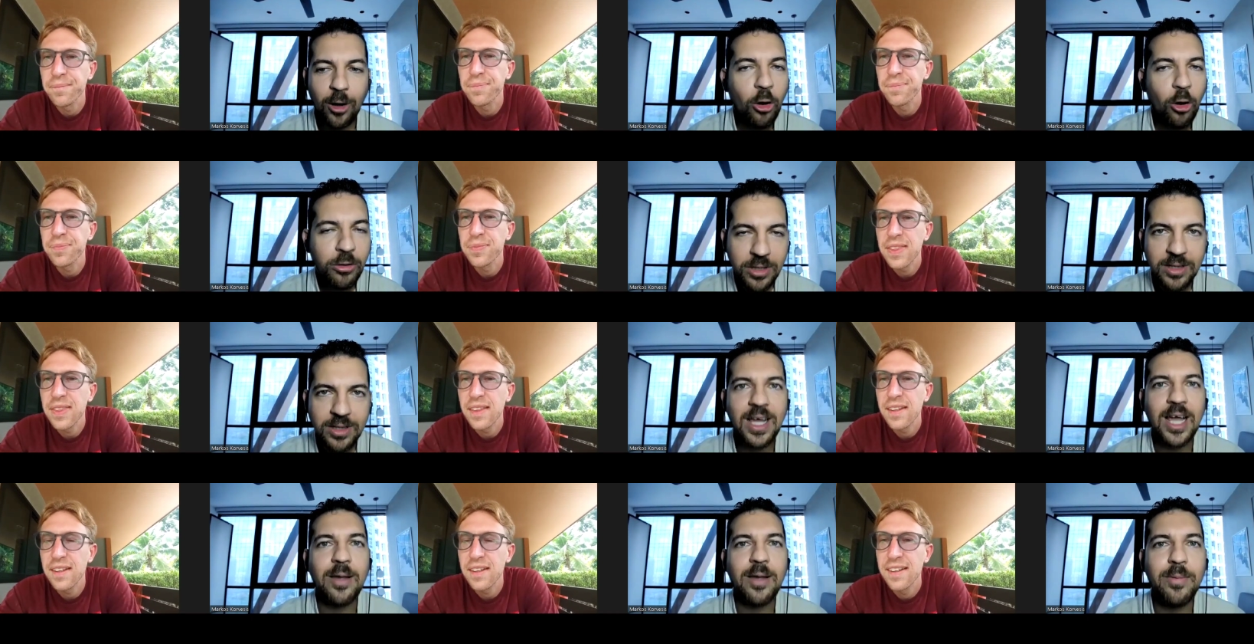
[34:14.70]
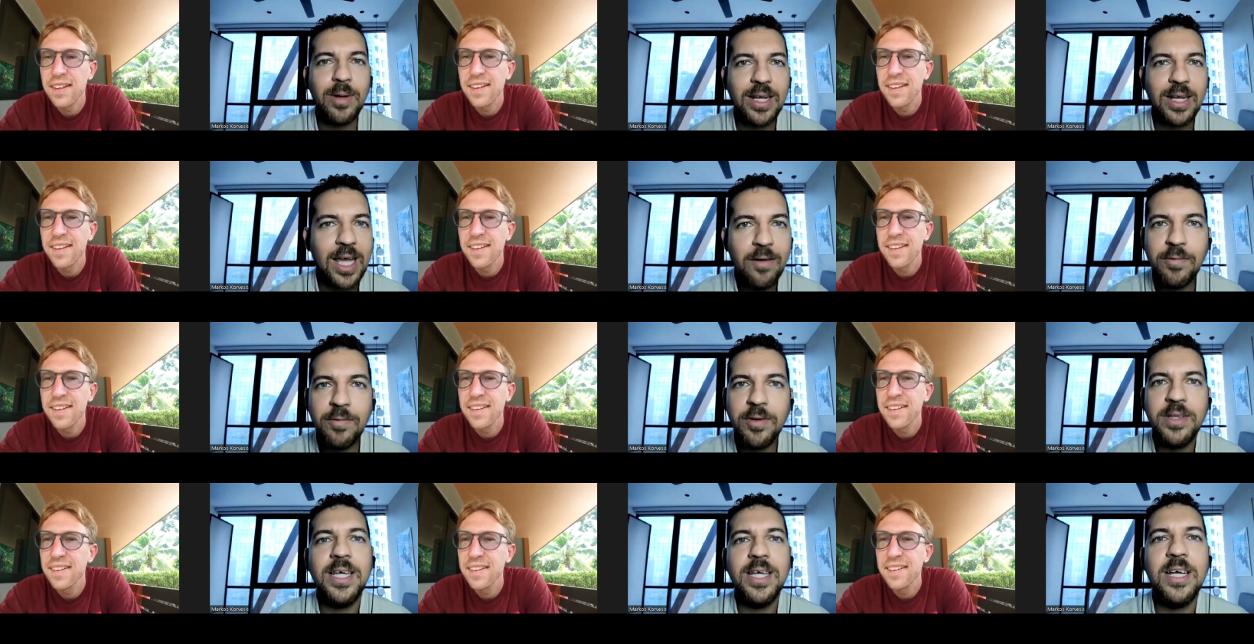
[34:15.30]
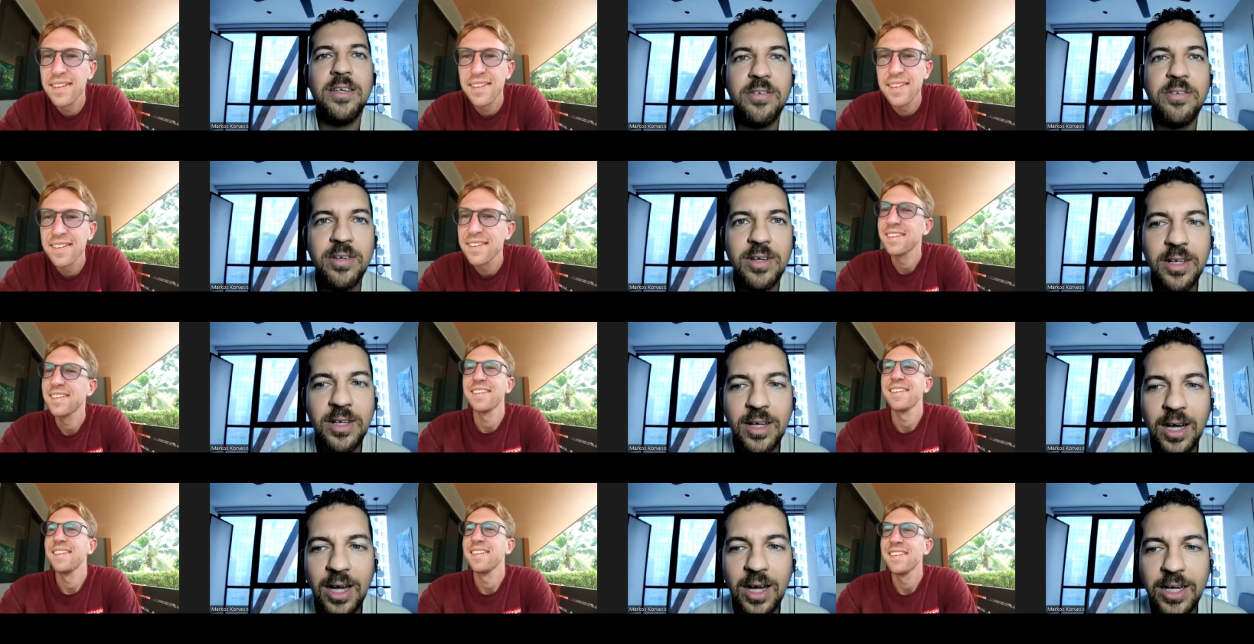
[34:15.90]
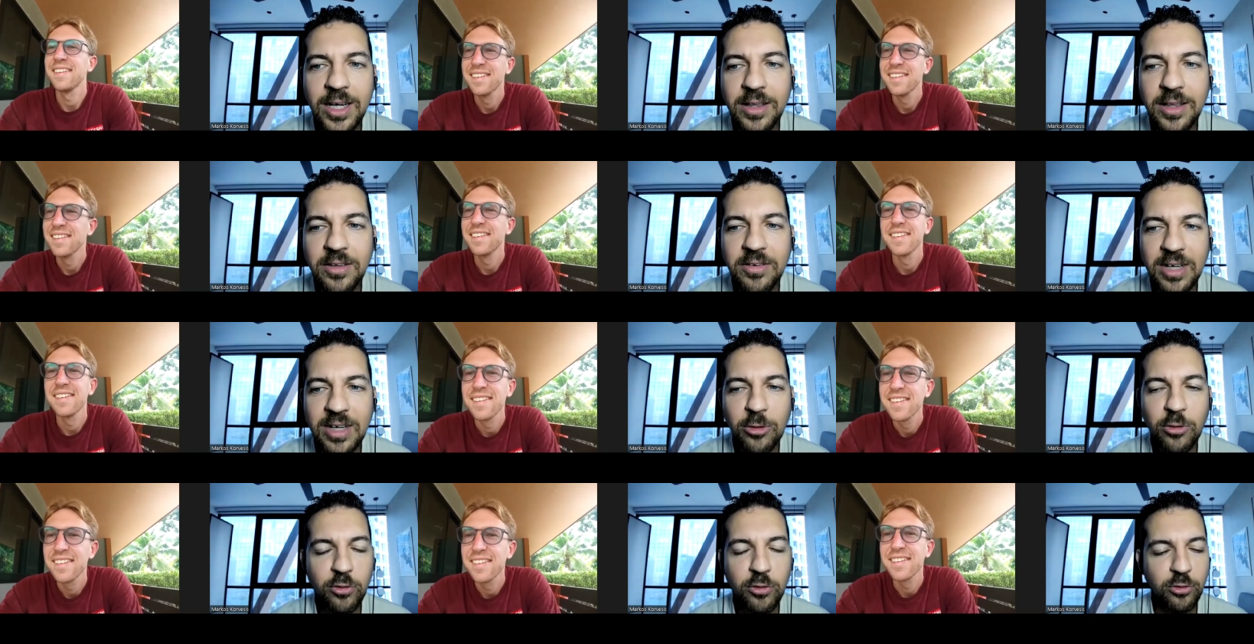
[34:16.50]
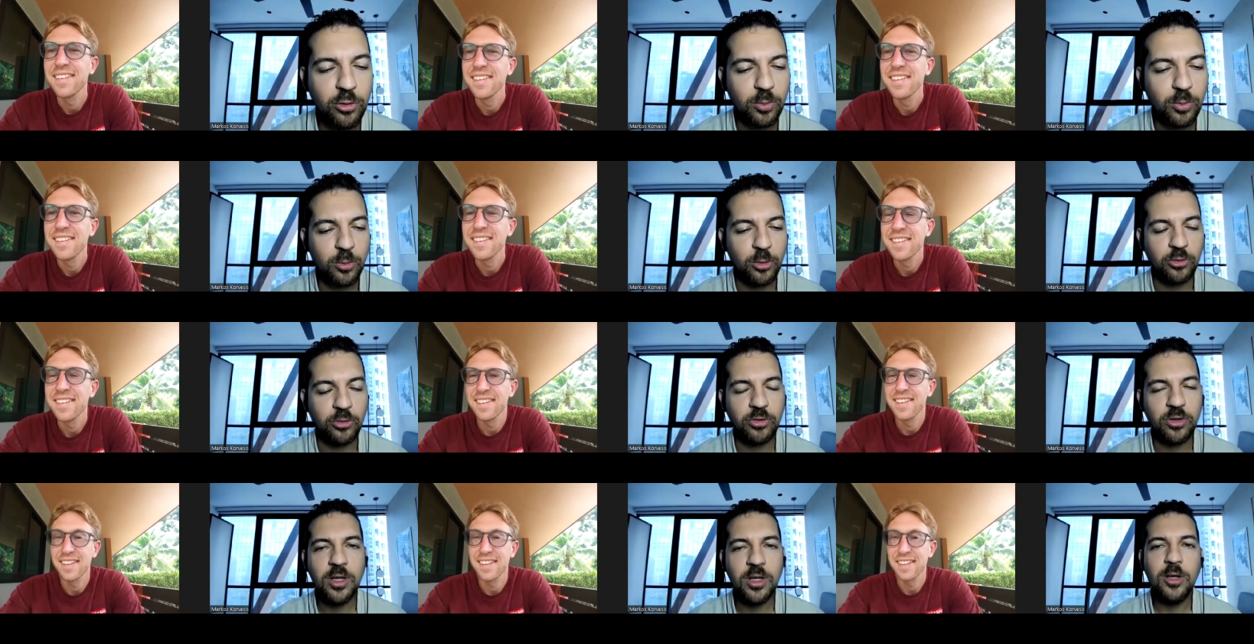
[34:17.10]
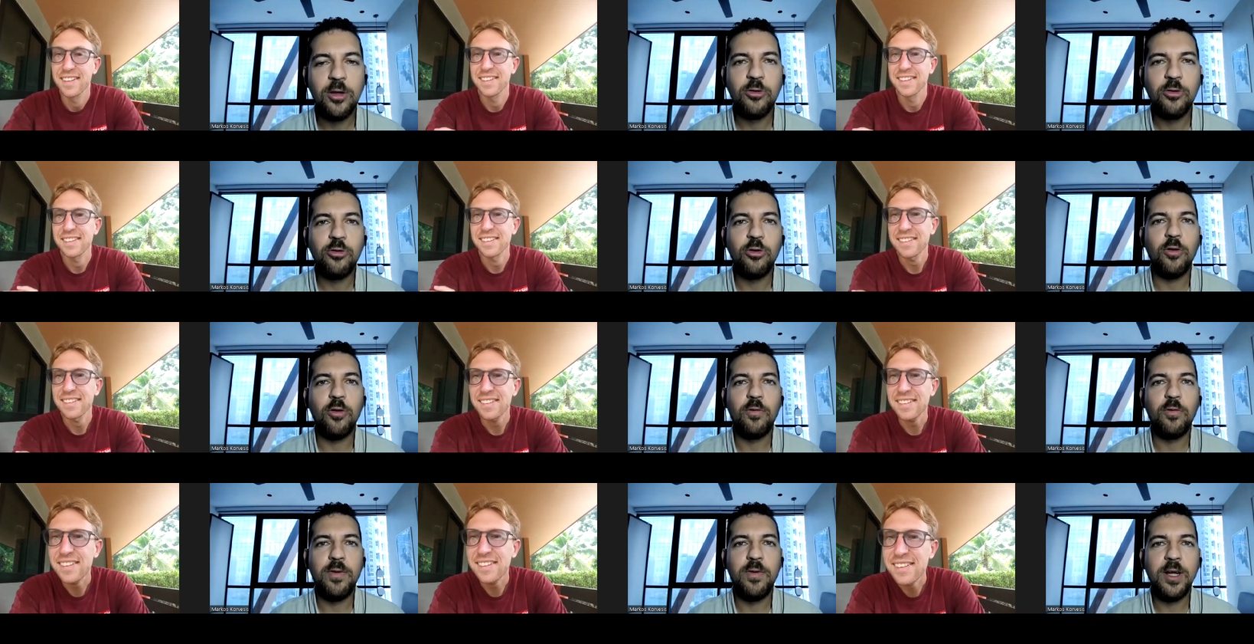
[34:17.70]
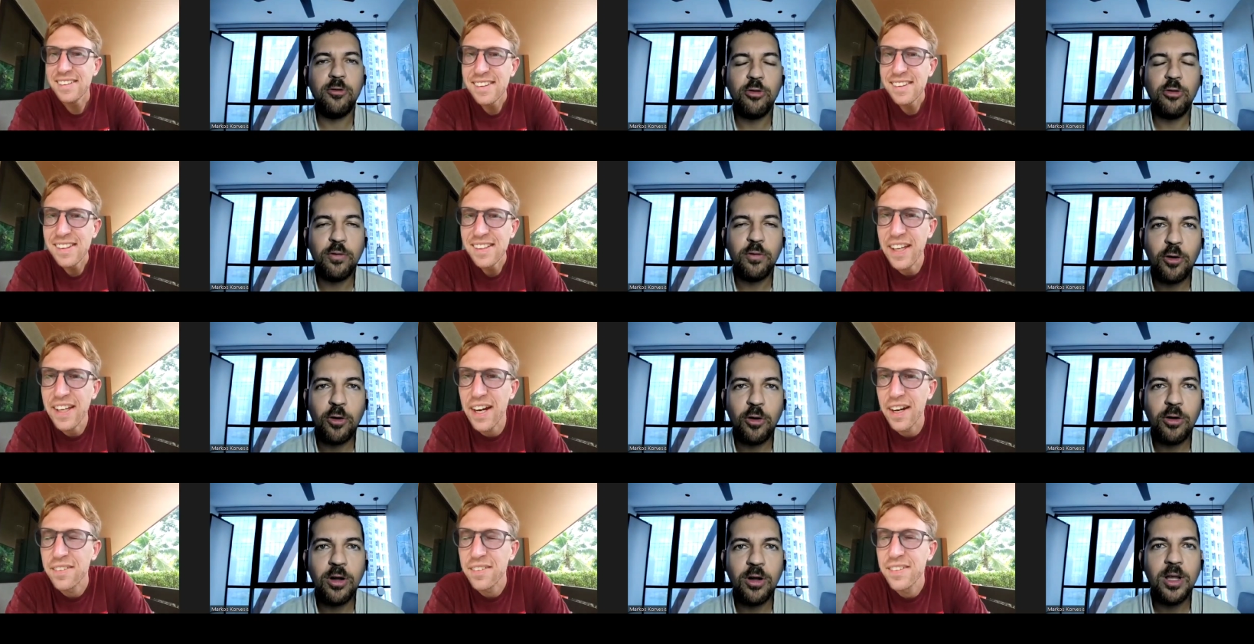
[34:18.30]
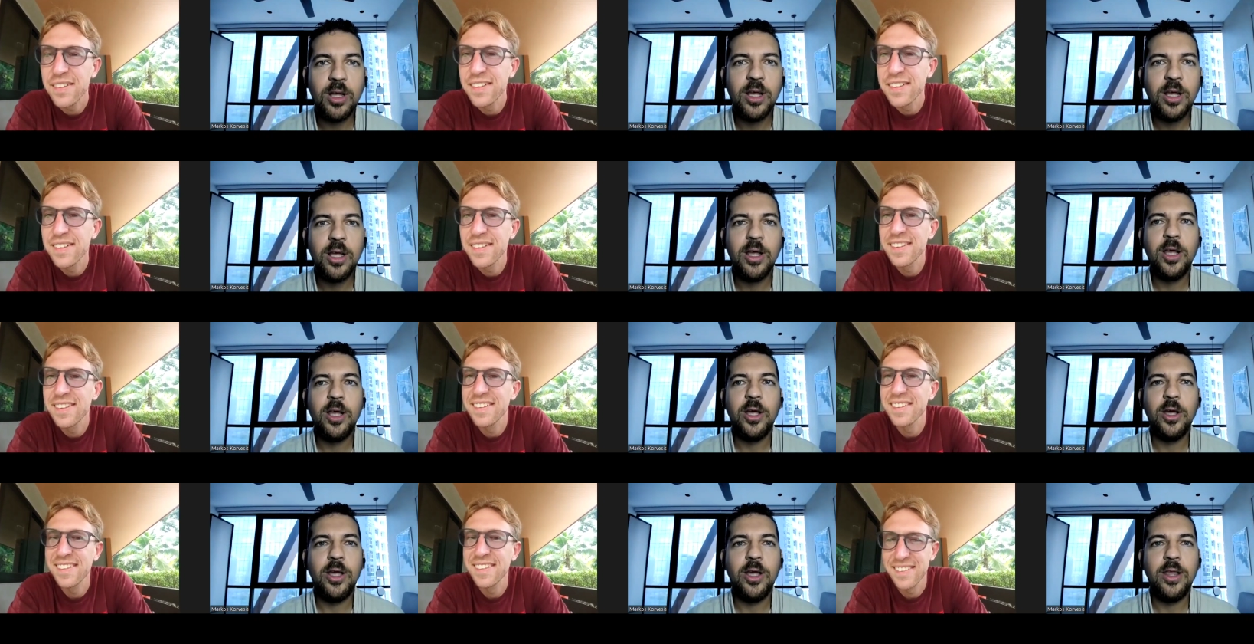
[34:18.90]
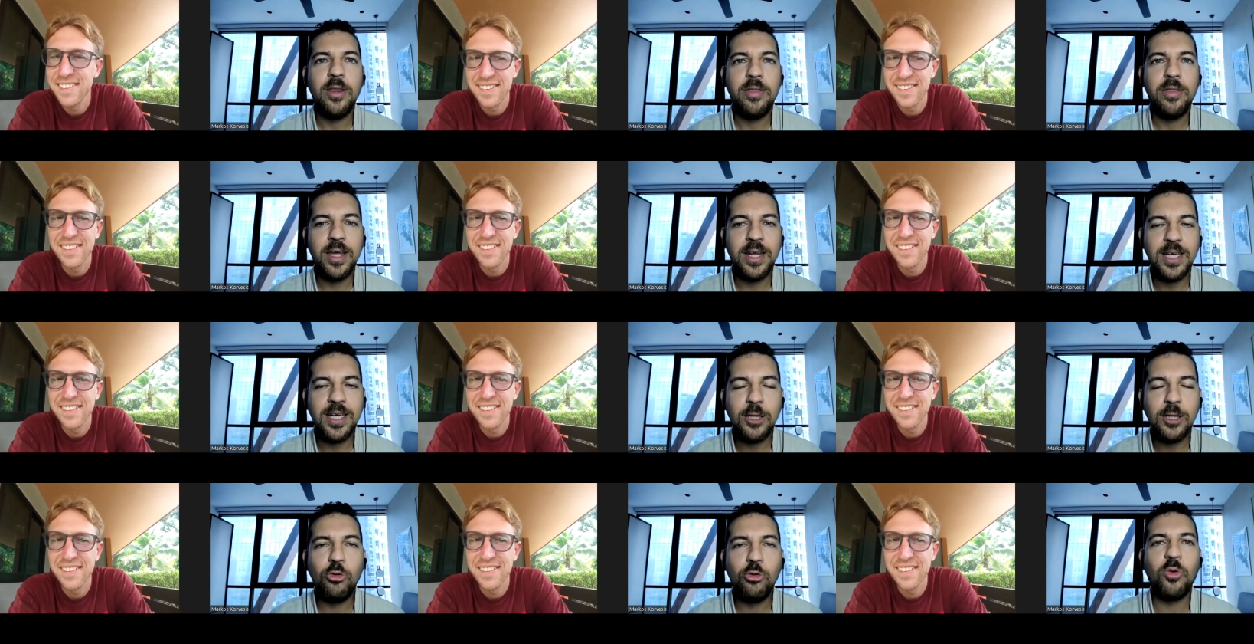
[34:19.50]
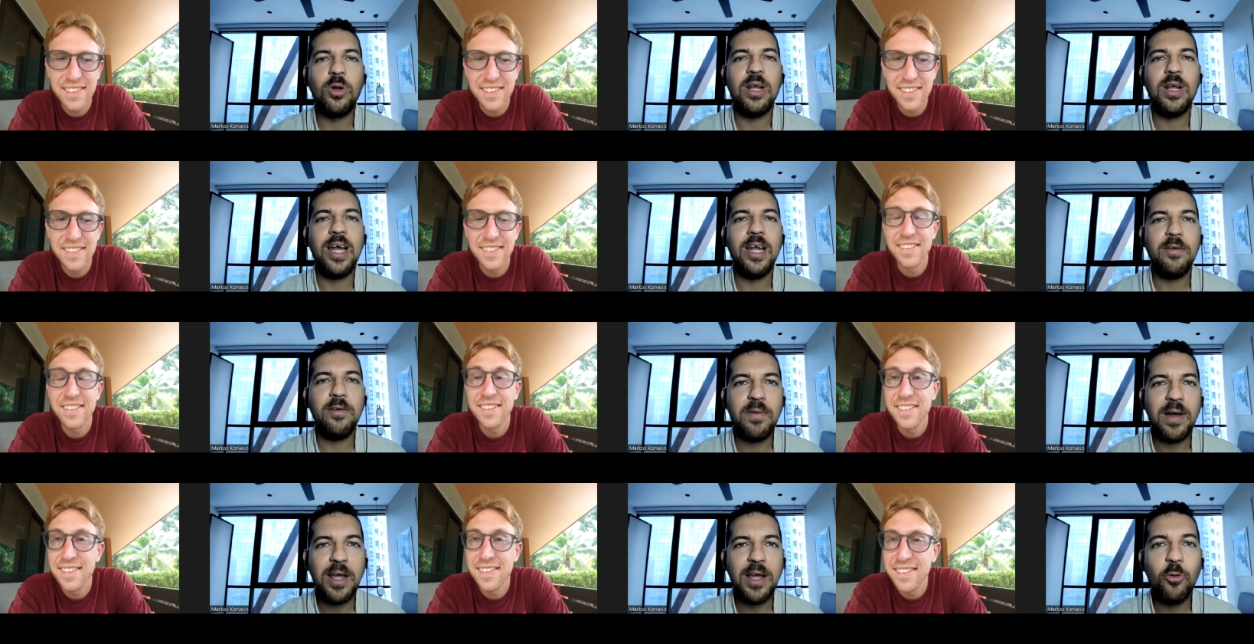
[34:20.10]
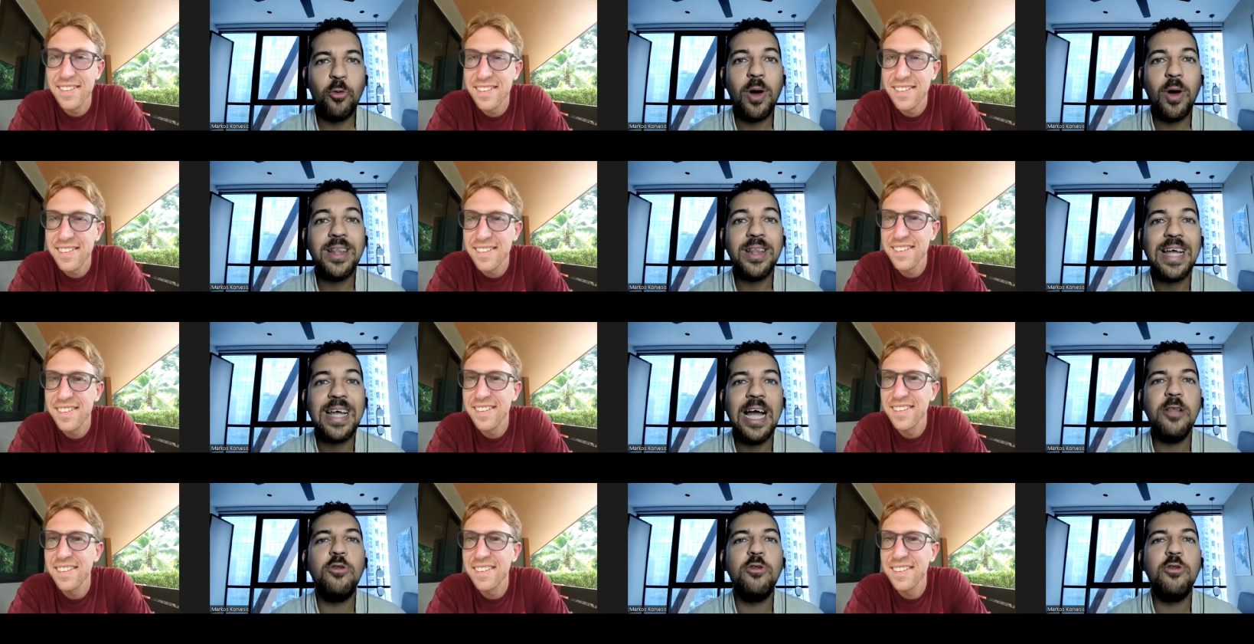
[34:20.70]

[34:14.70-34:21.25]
Speaker 1: All the time, like every day, I see, I read this kind of stop post. So first of yeah. all, they need to clarify what